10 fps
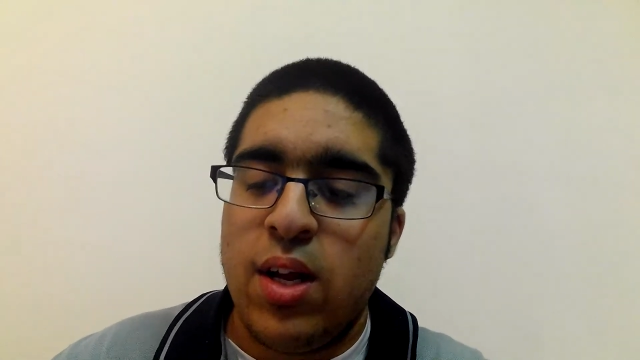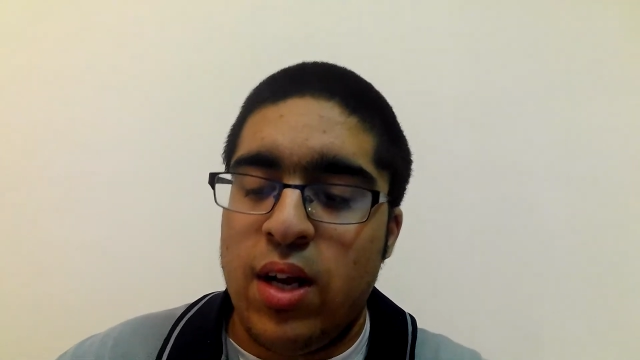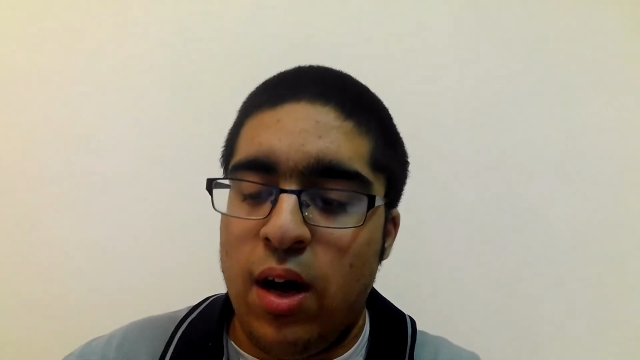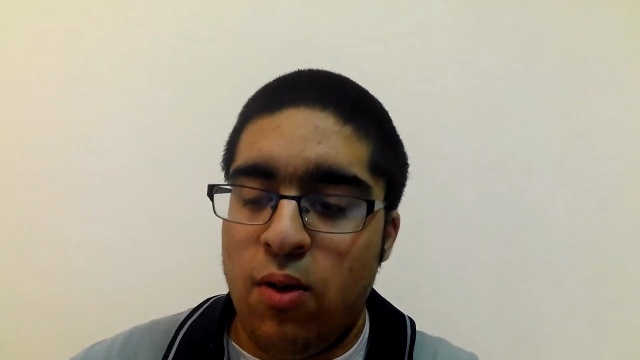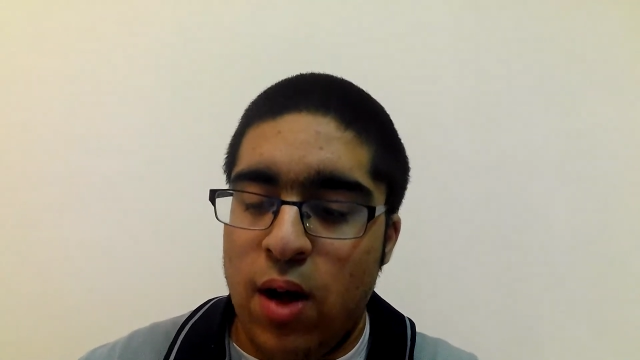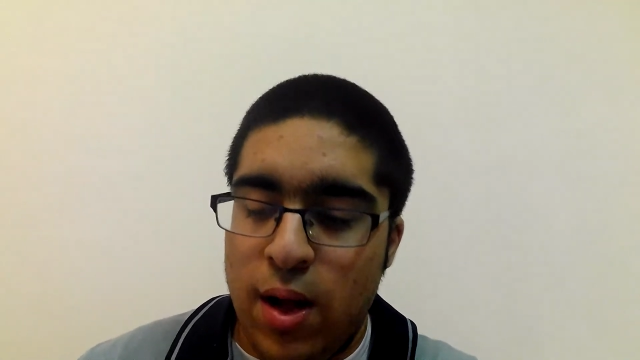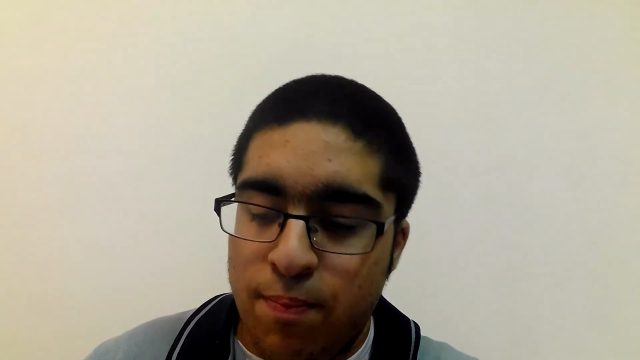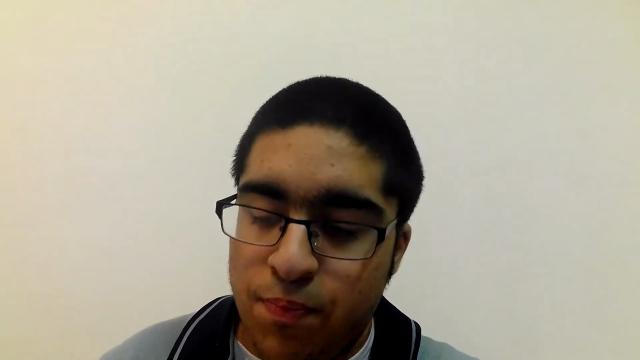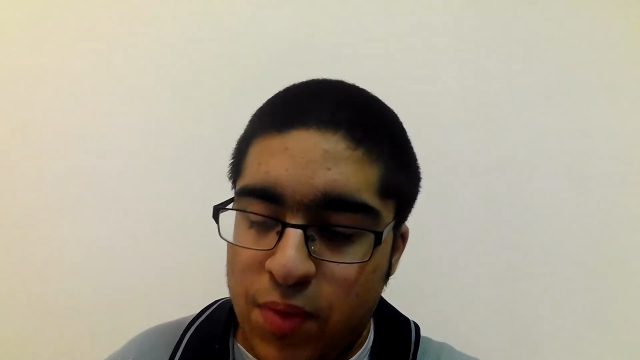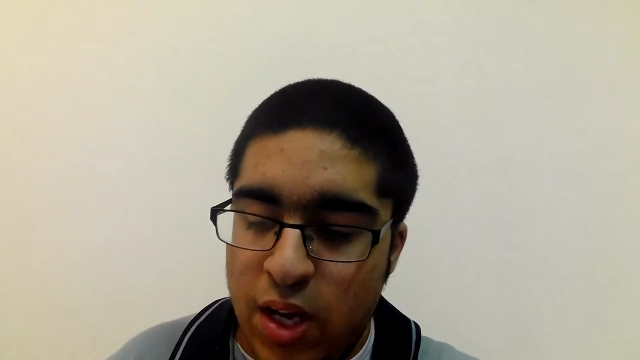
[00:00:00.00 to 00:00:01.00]
Now,
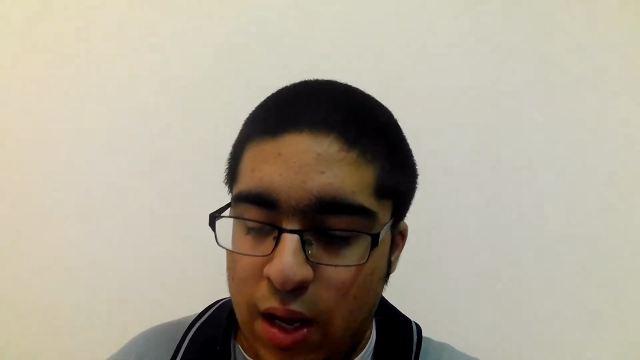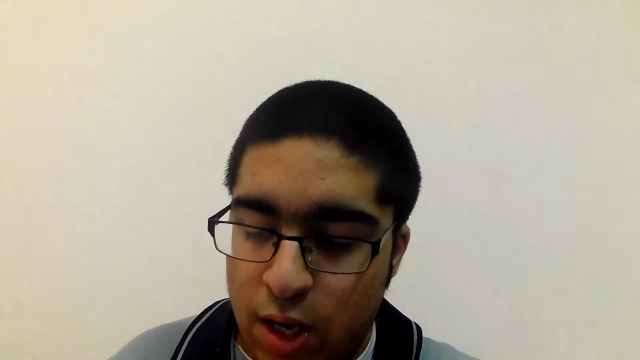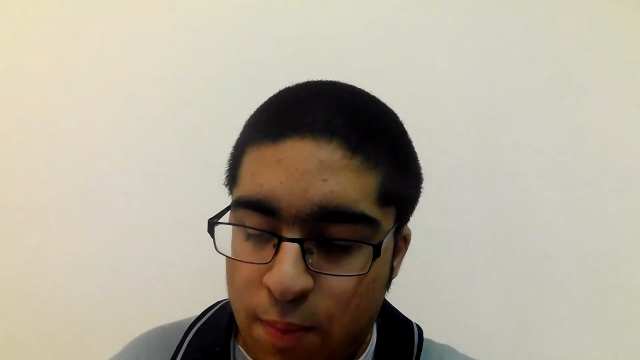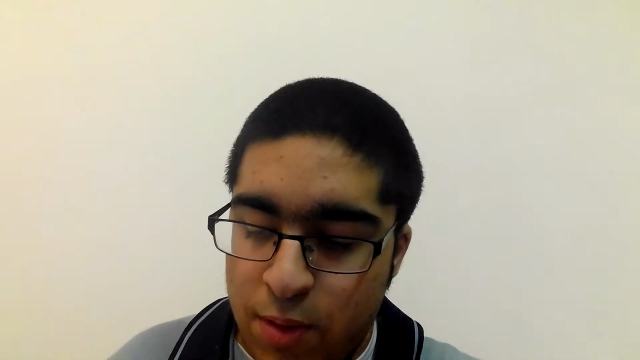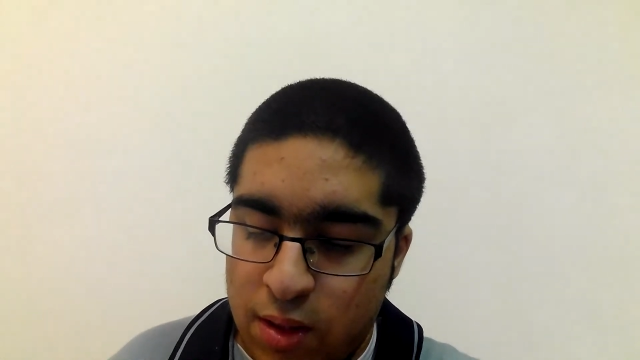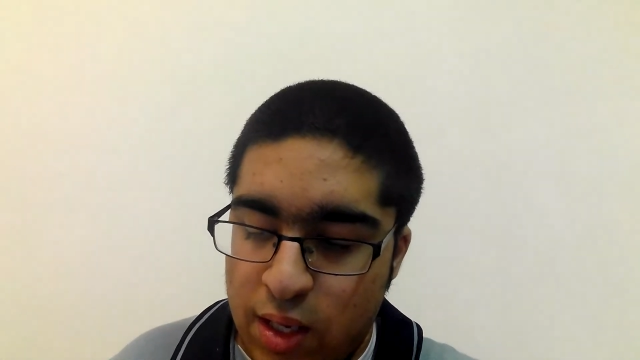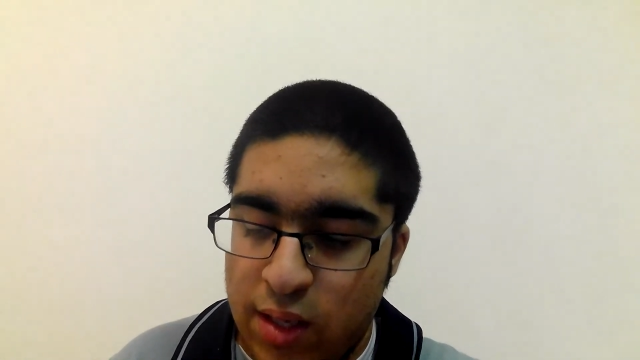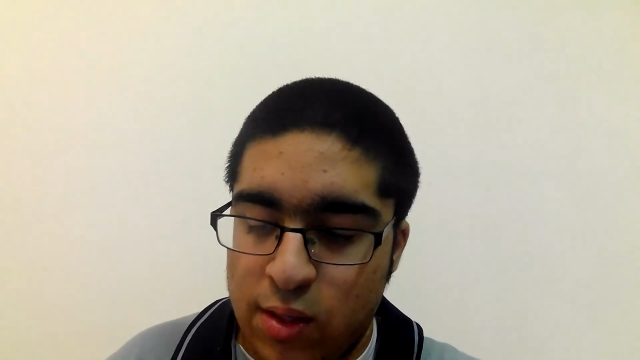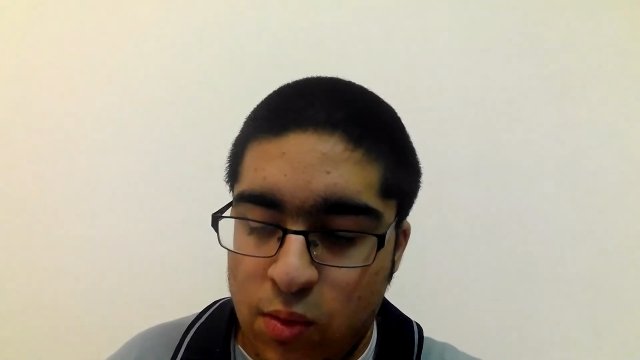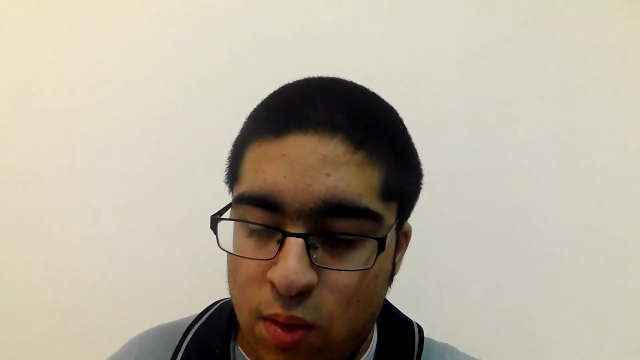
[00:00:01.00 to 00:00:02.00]
a couple of
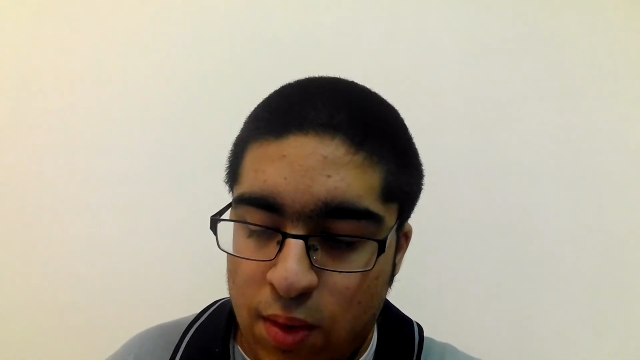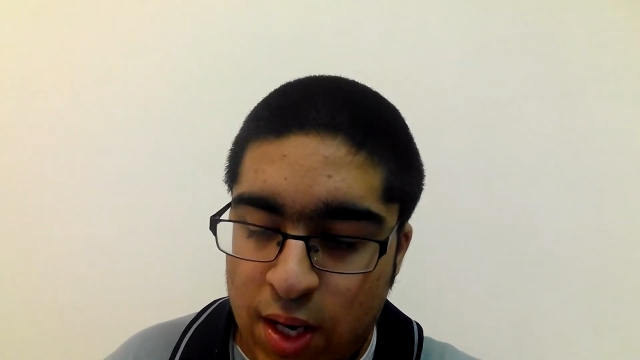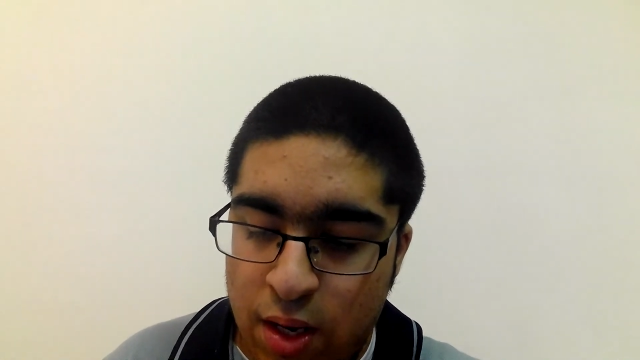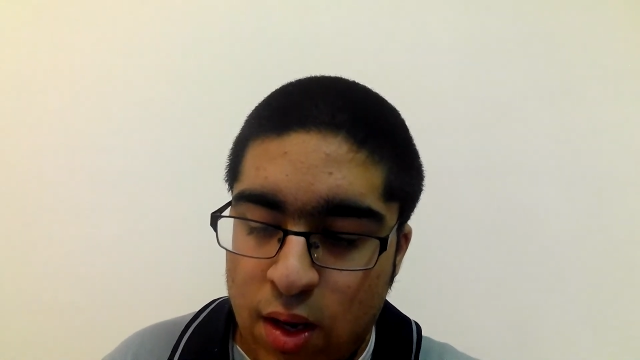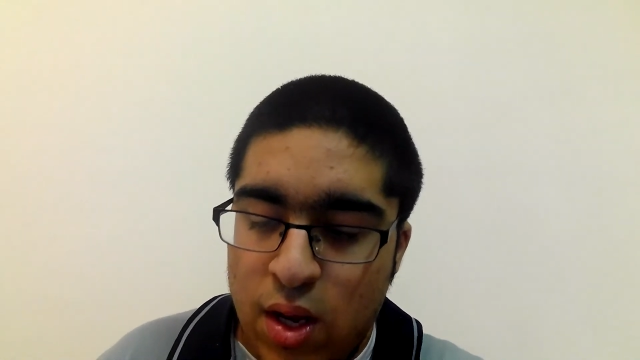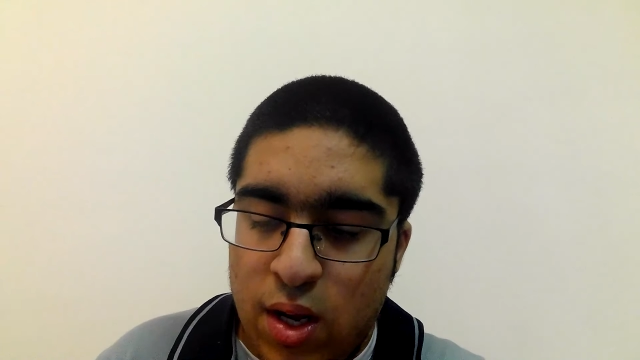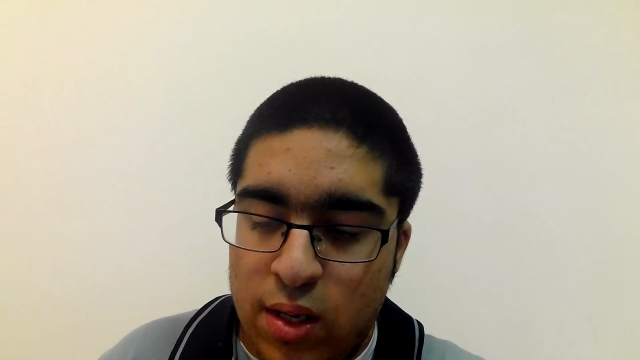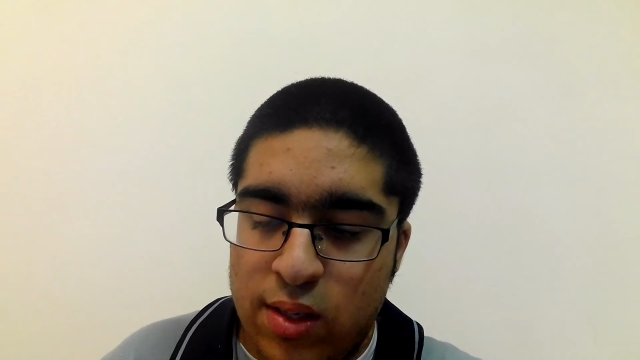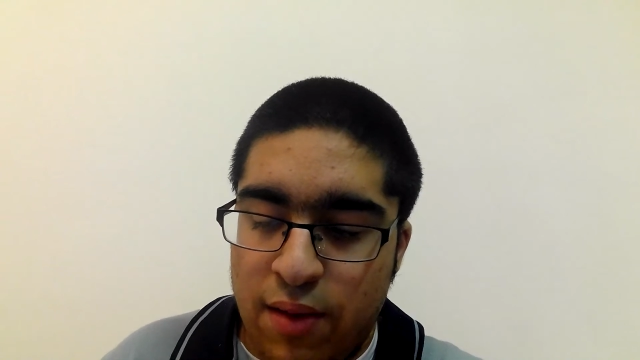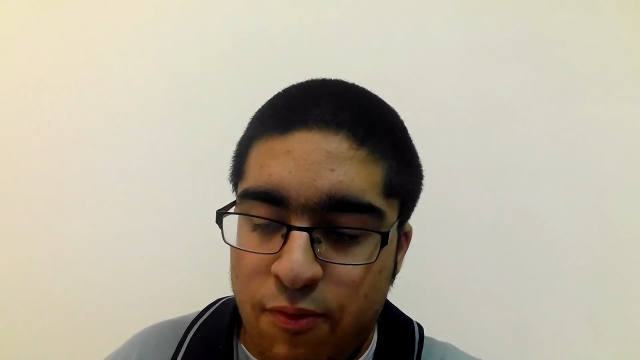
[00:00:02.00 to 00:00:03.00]
things as well here
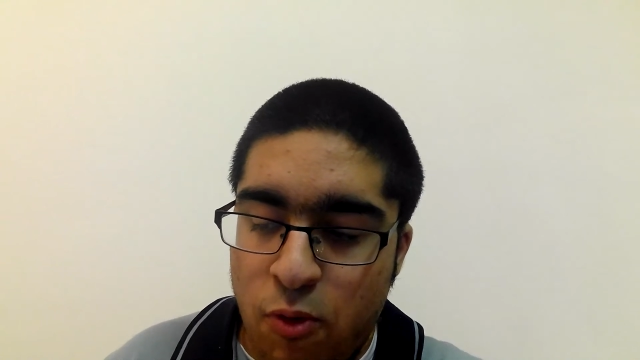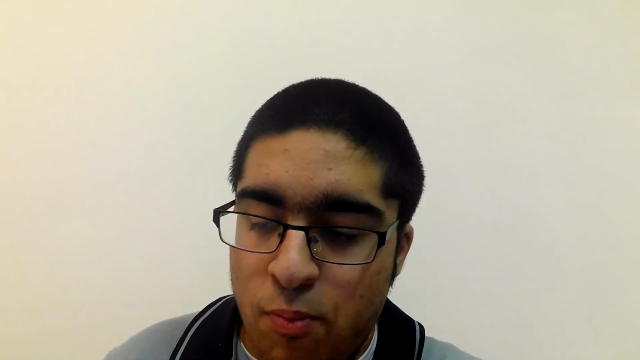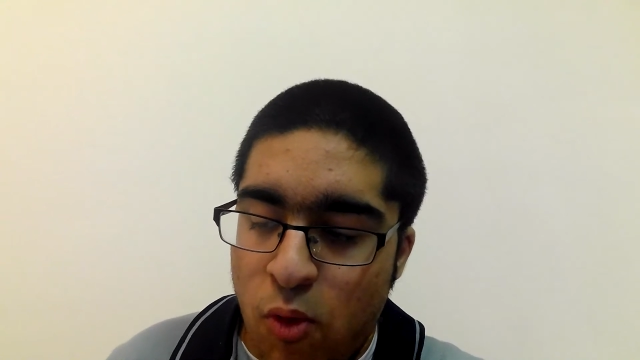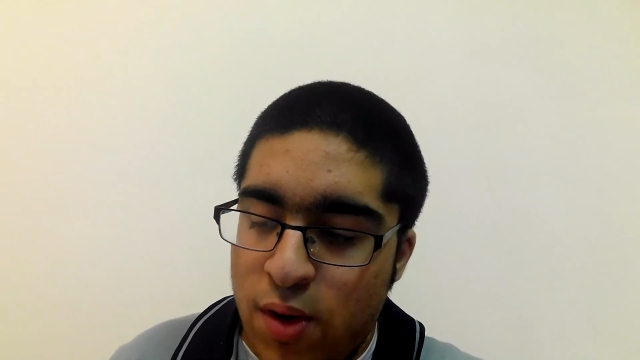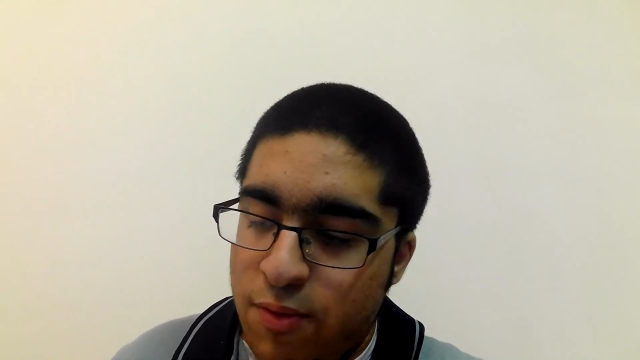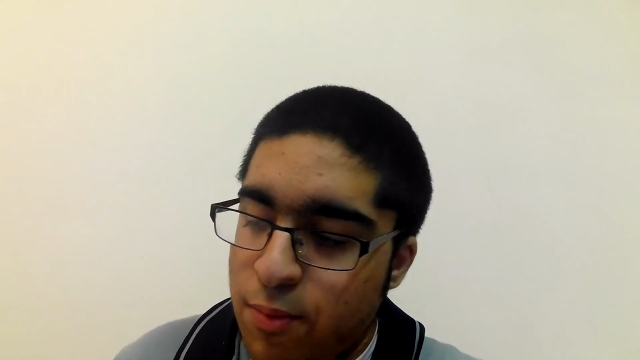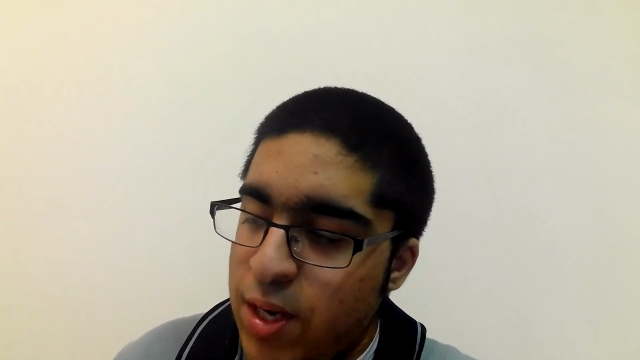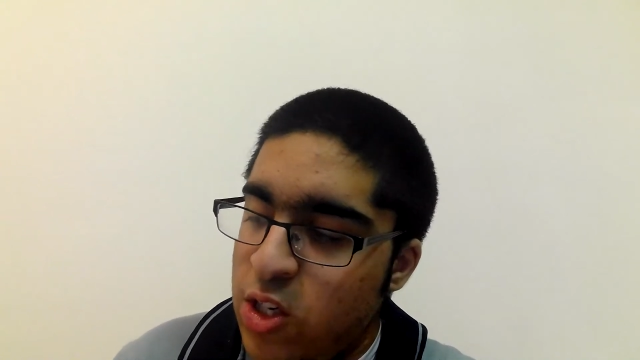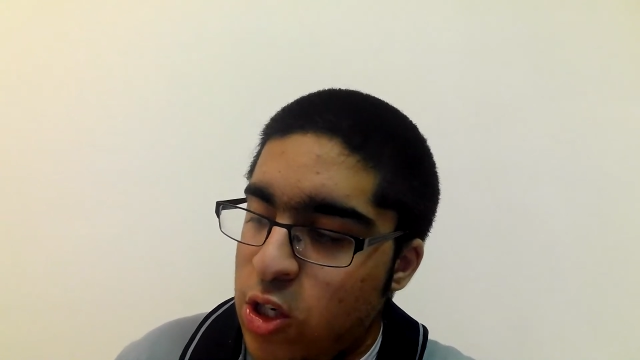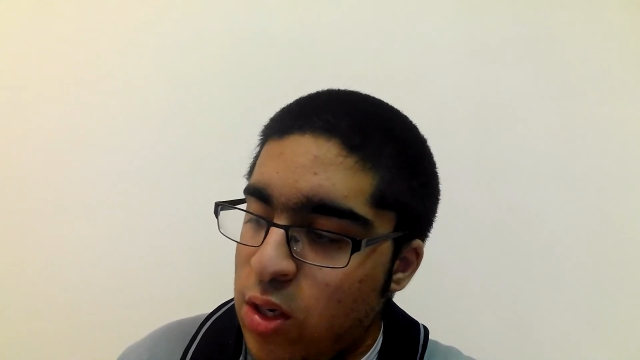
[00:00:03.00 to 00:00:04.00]
is that for more
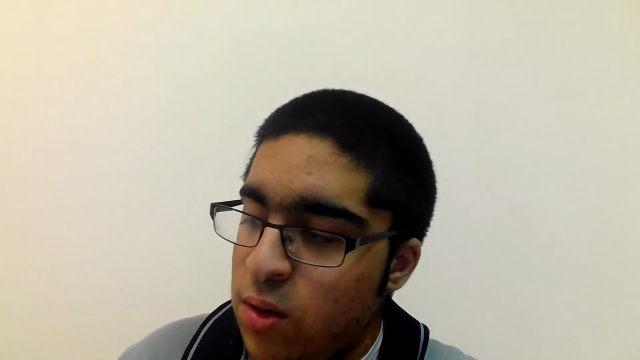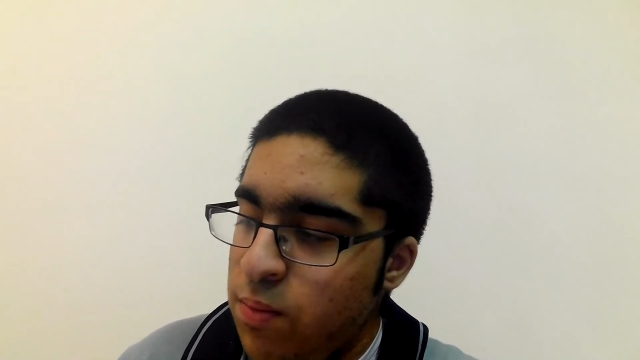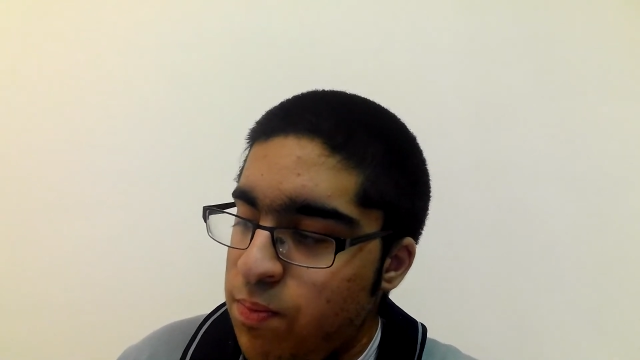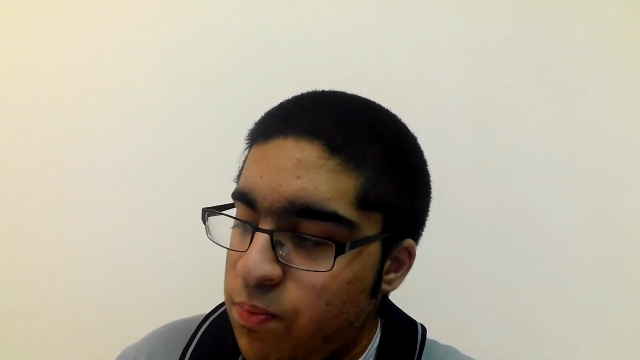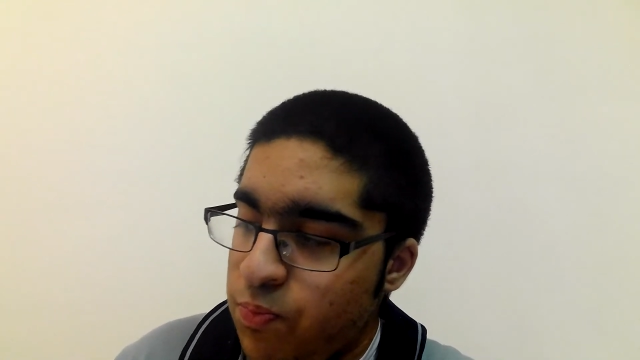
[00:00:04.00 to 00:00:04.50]
information,